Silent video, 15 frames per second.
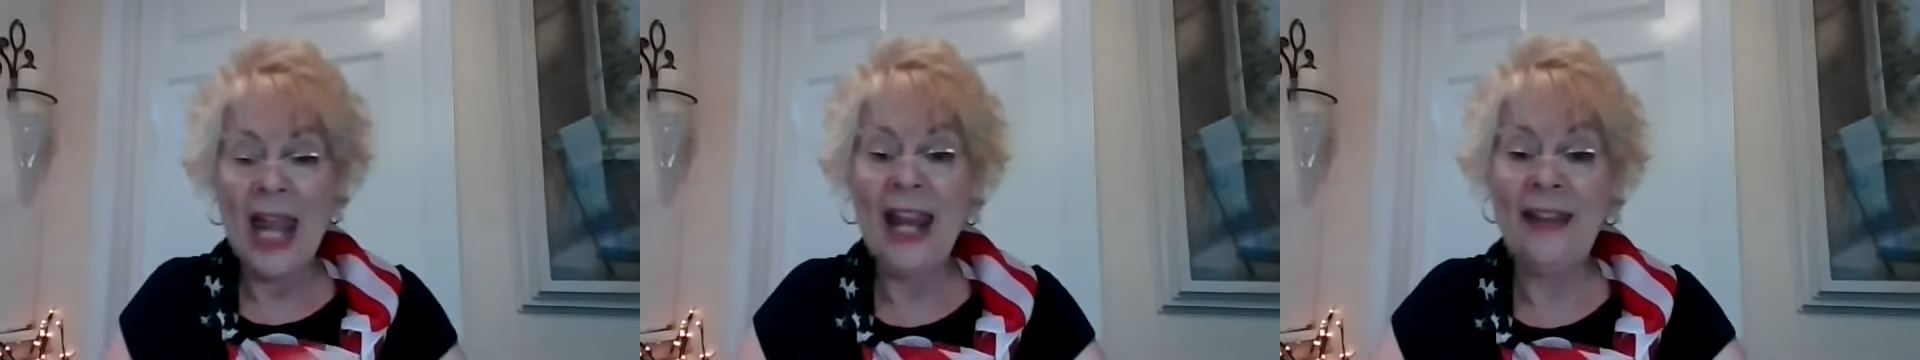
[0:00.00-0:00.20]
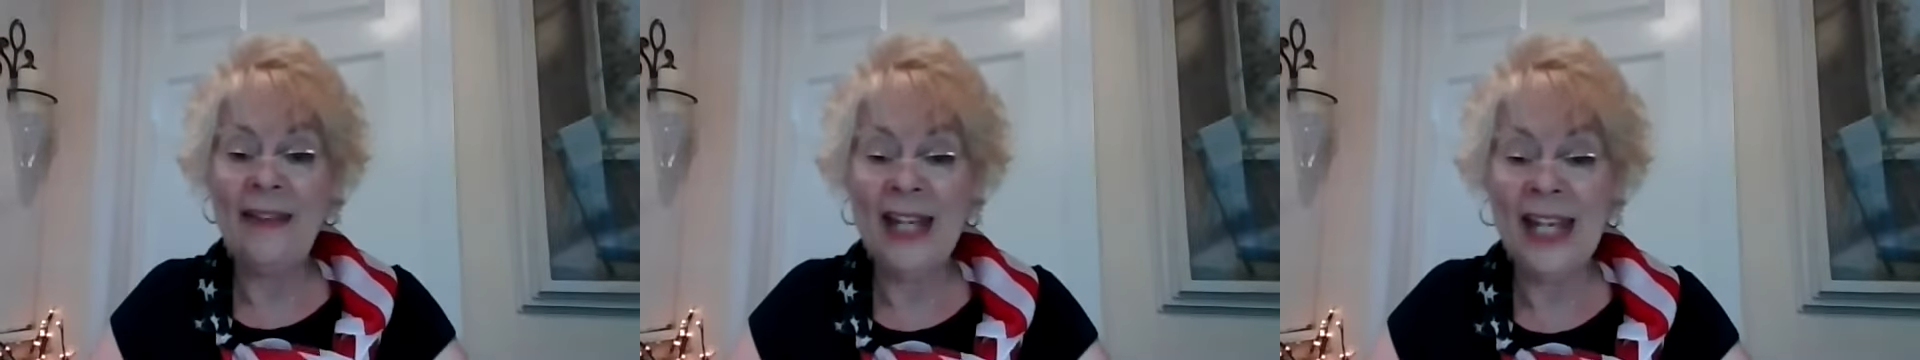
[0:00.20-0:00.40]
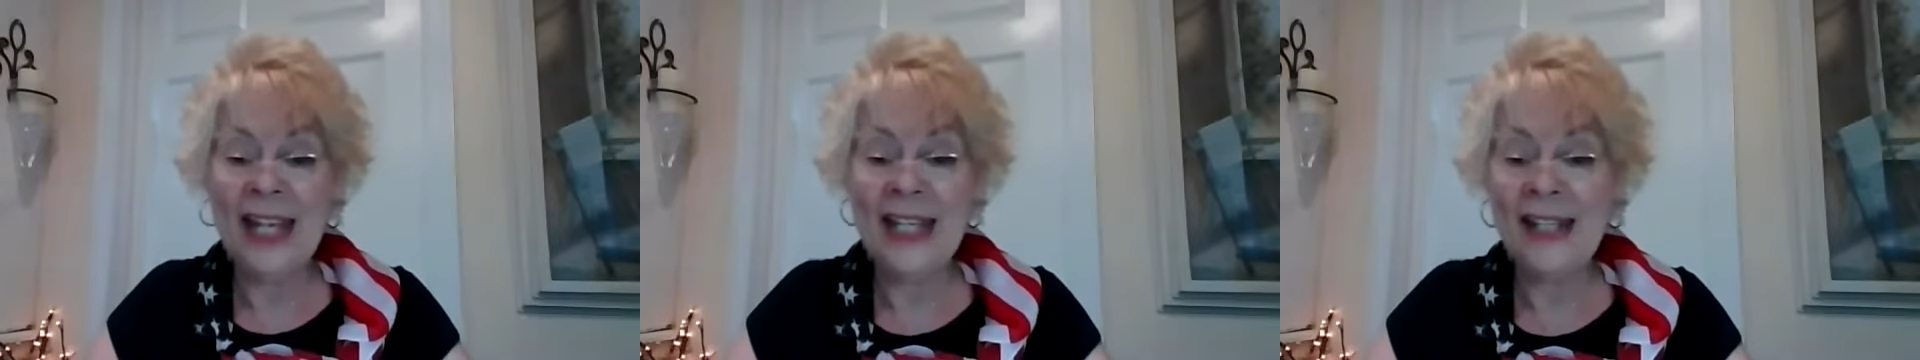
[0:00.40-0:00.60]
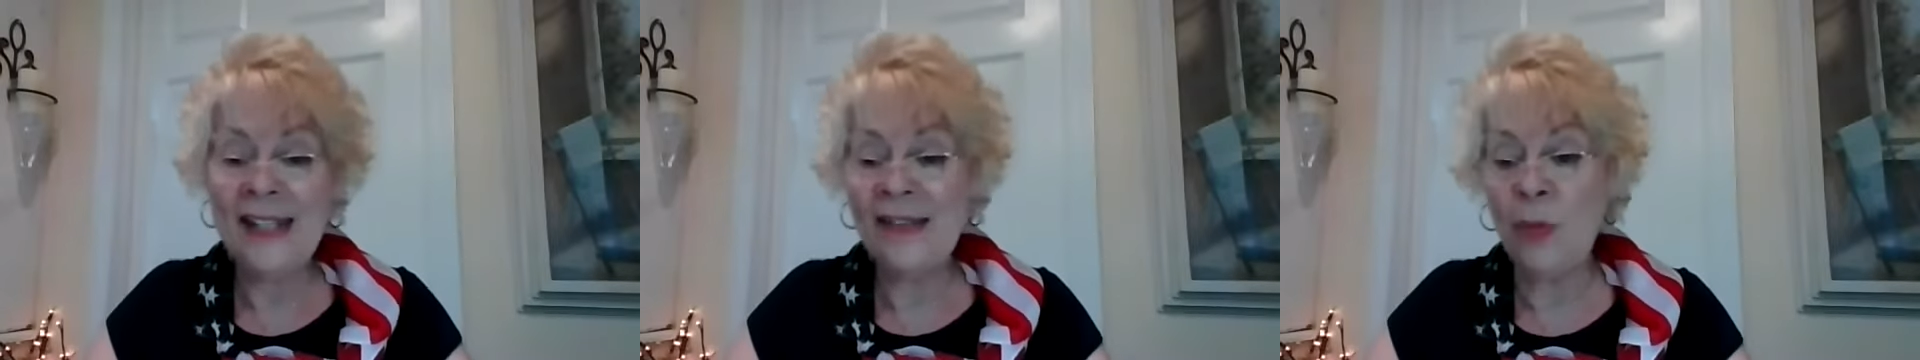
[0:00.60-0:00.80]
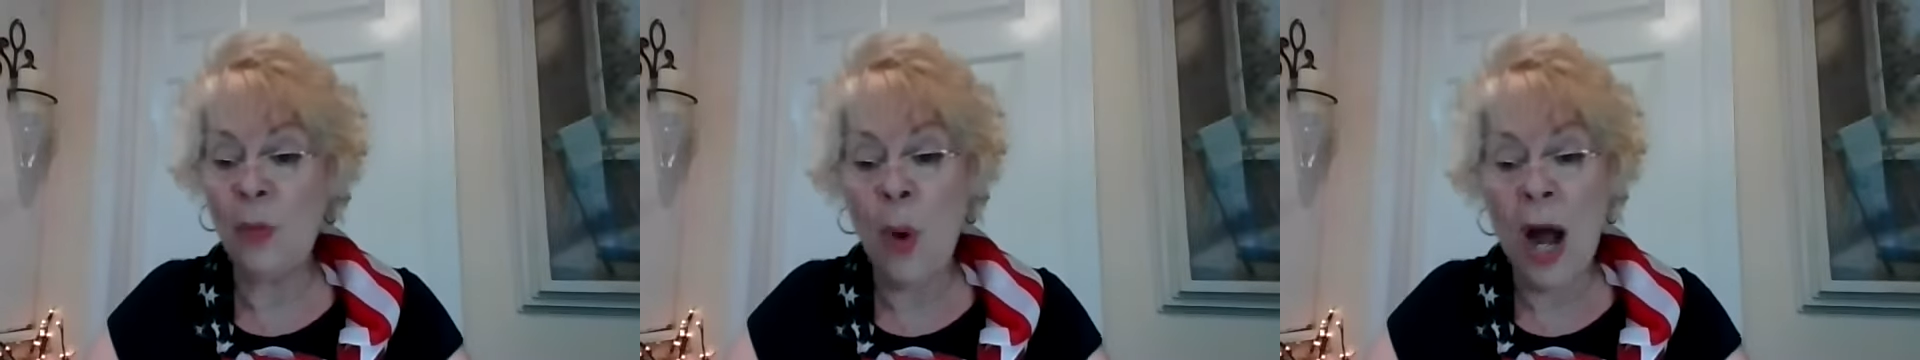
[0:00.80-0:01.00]
and it
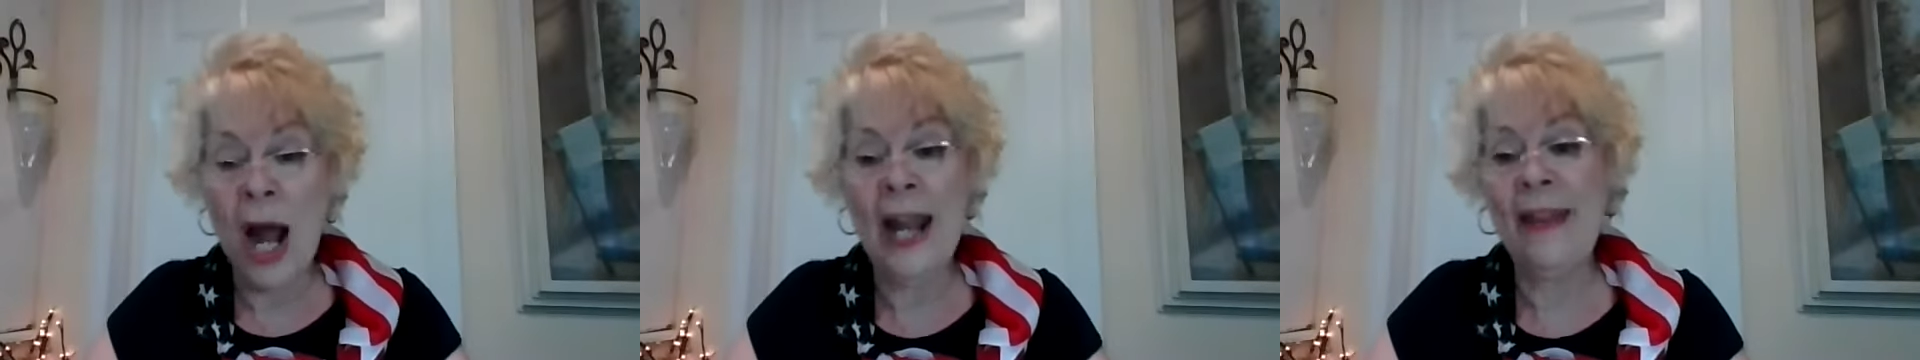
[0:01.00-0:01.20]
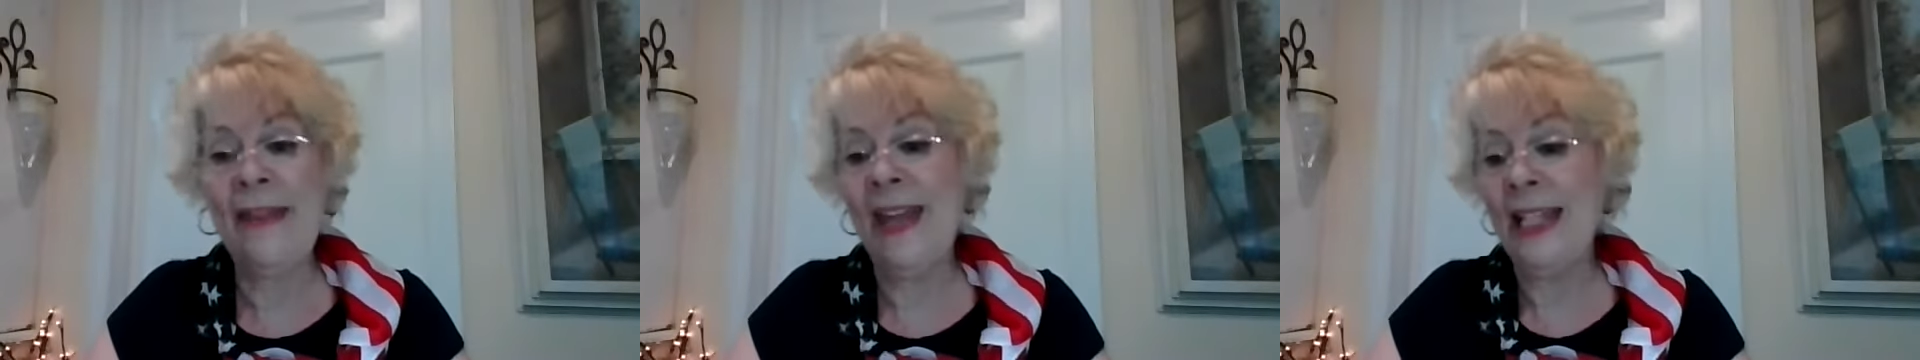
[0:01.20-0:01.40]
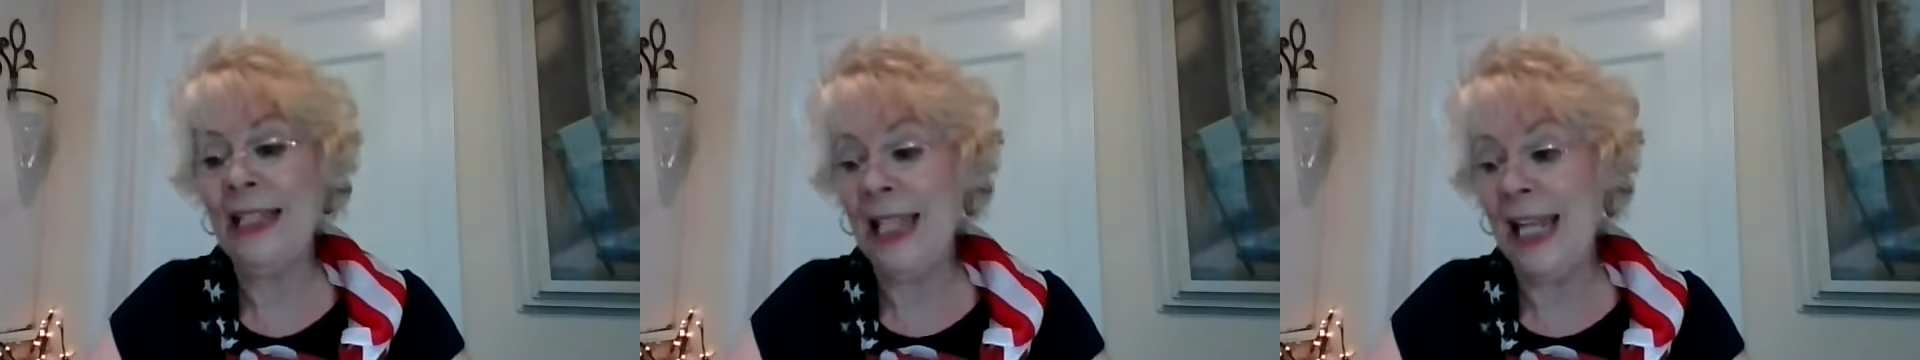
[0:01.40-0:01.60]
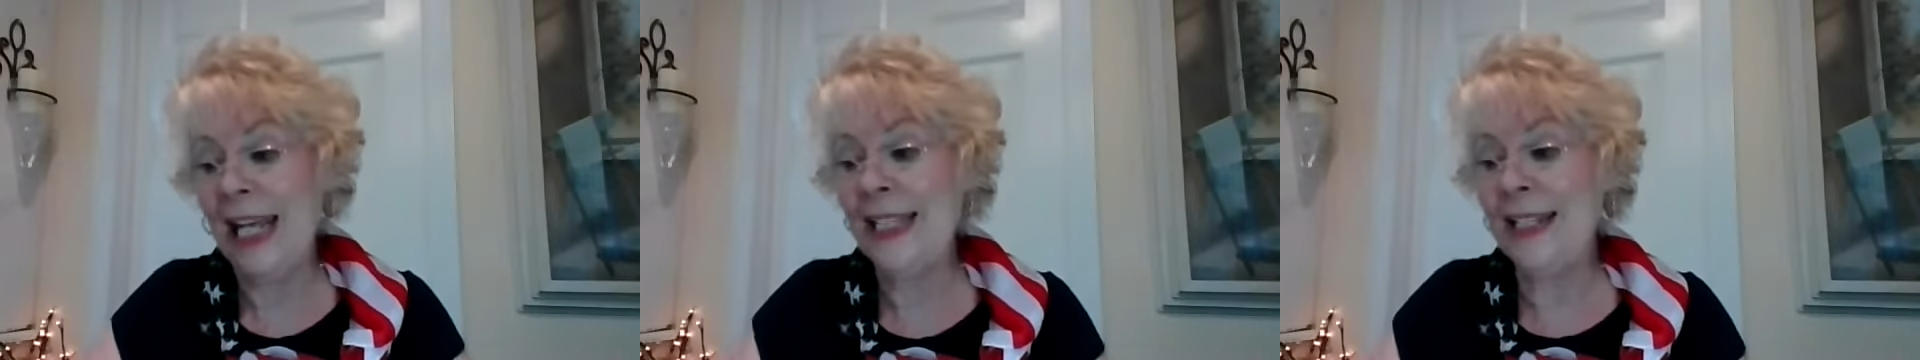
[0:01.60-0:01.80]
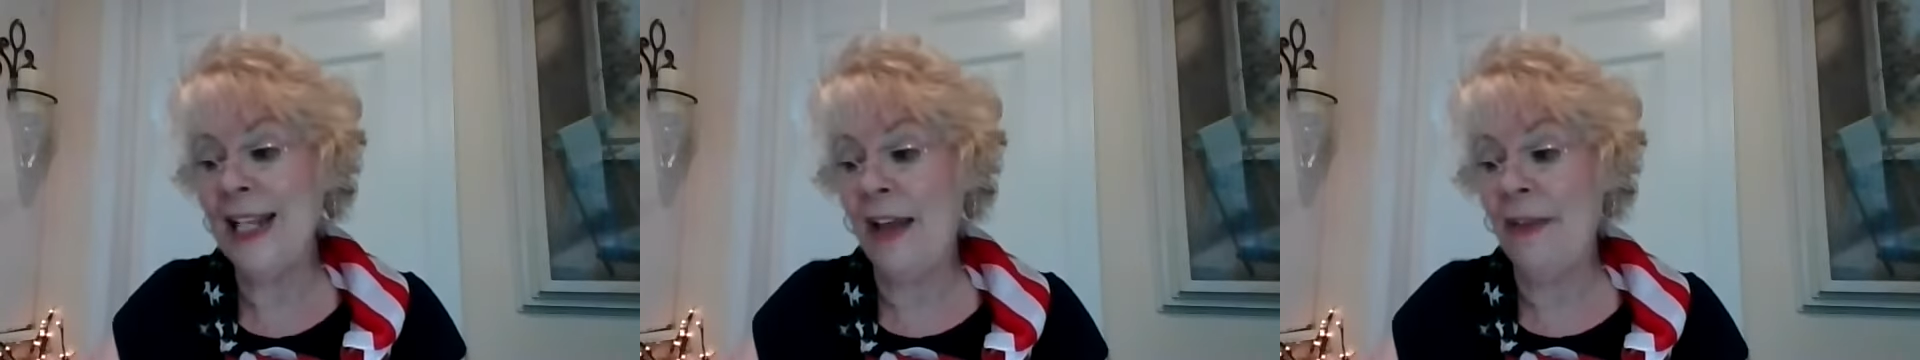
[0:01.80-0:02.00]
is why they
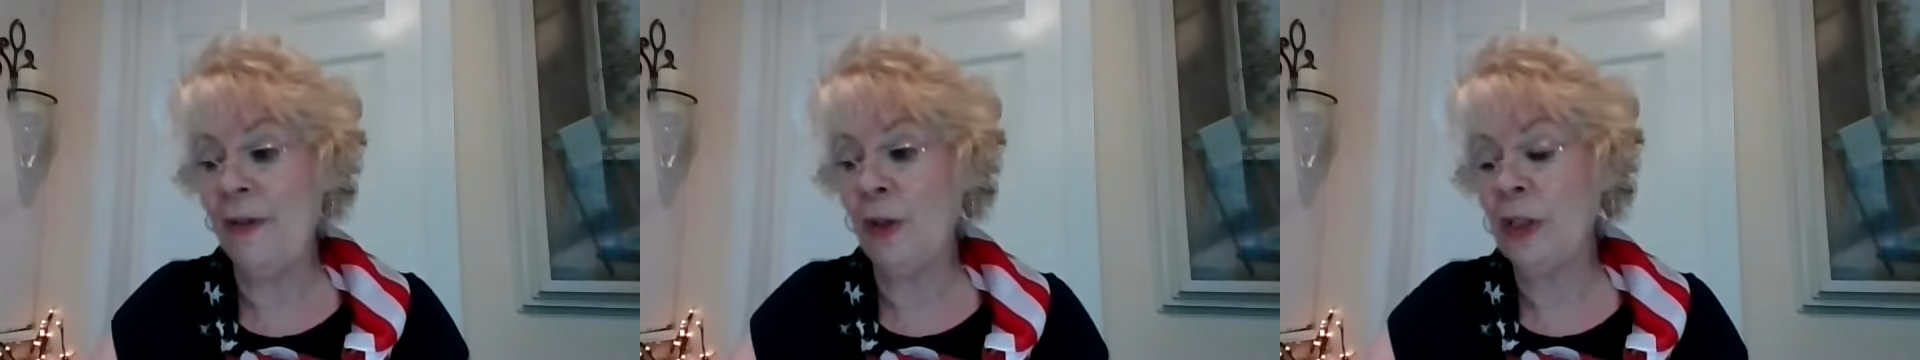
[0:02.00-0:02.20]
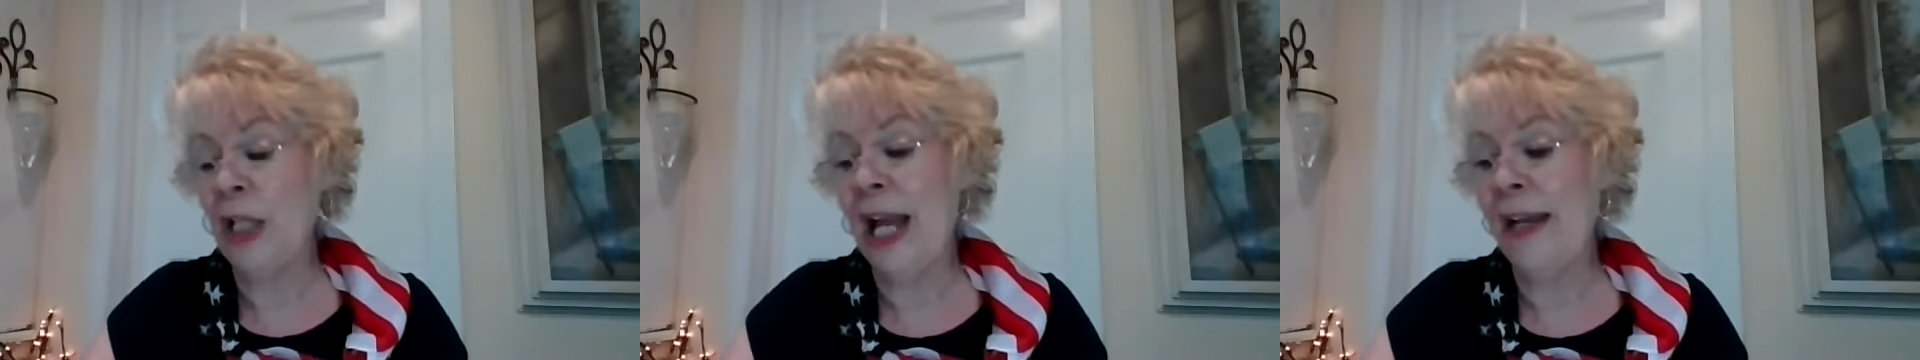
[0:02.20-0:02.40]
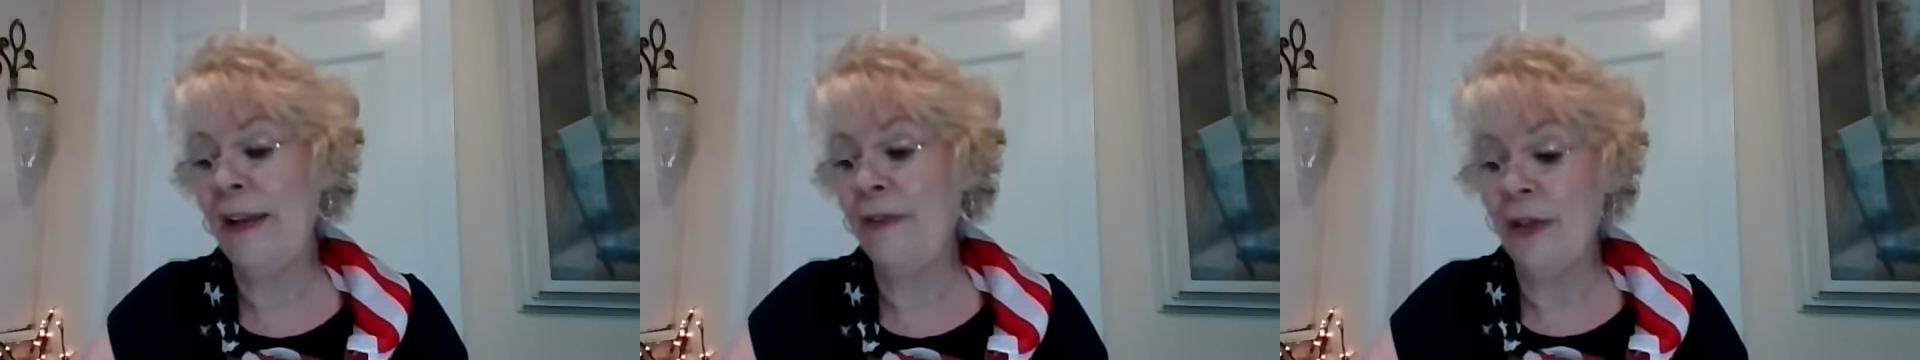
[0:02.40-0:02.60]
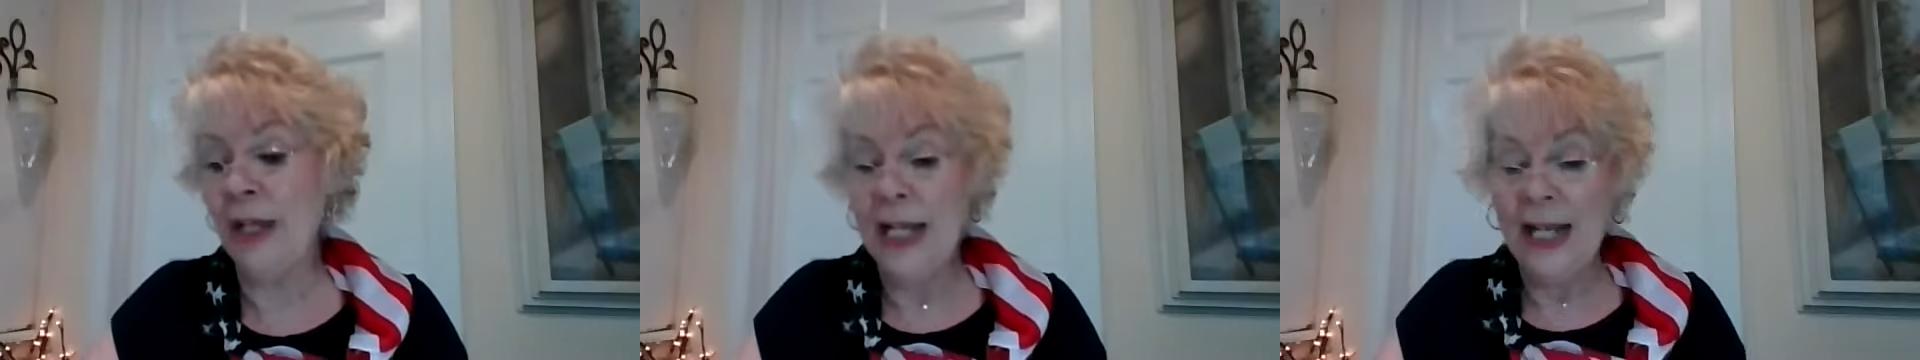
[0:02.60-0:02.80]
laid down their life.